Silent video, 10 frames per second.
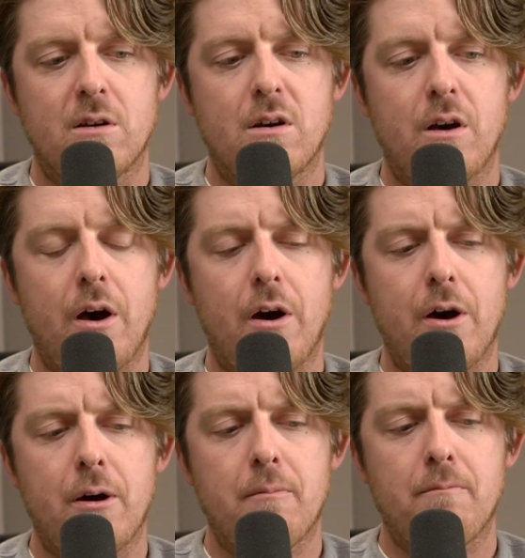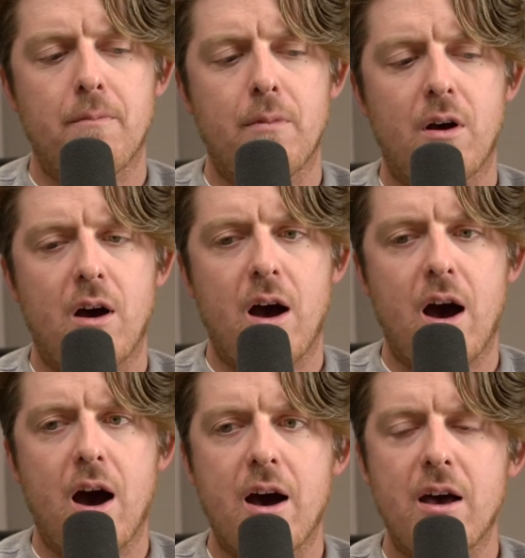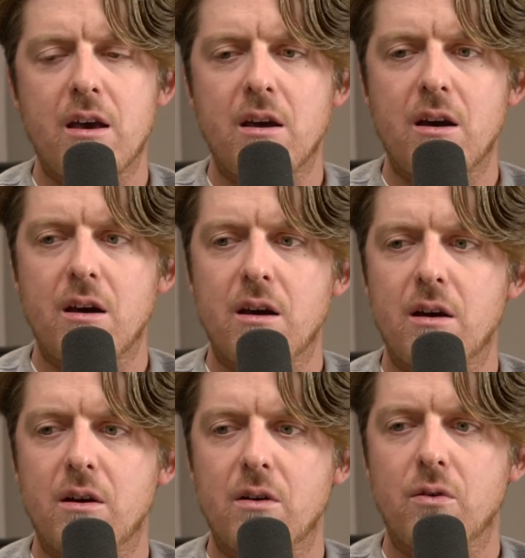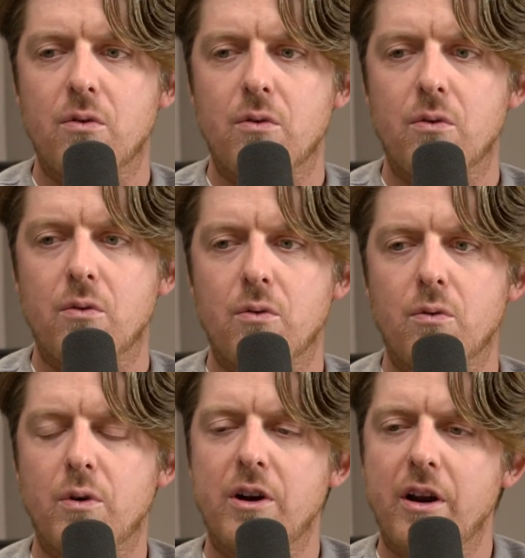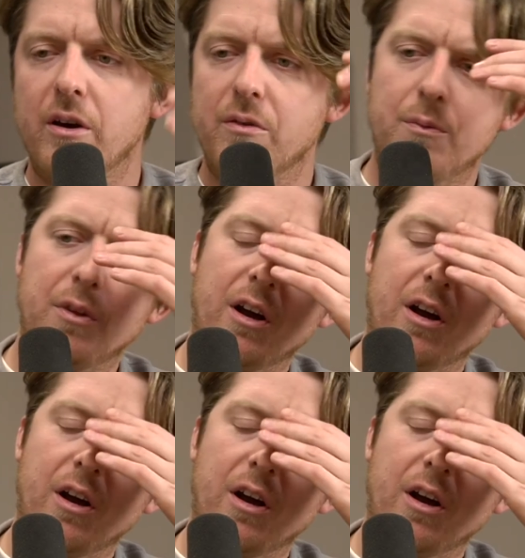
I where did I go from there?